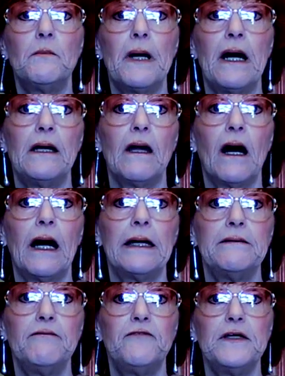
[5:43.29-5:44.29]
but
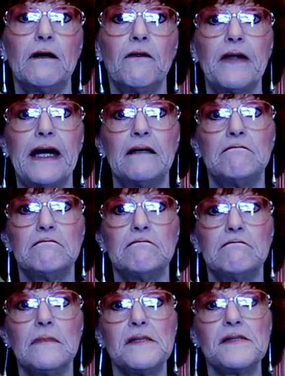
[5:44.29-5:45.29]
I feel that
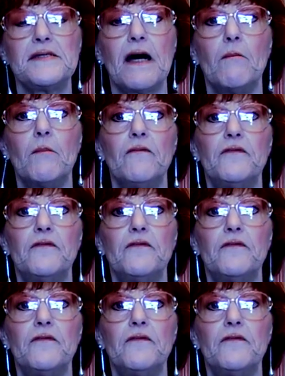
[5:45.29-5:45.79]
some